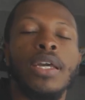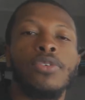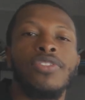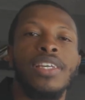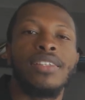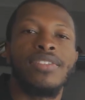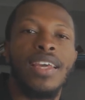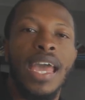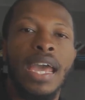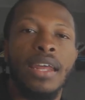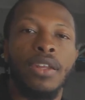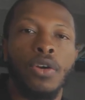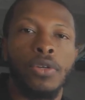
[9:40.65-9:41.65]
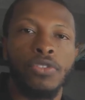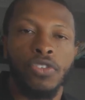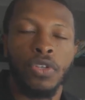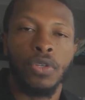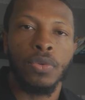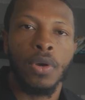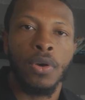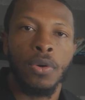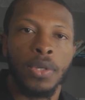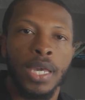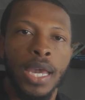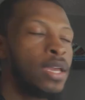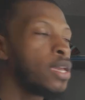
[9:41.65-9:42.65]
else gets added onto you.
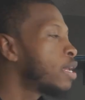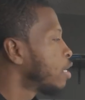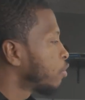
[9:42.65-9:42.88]
Okay?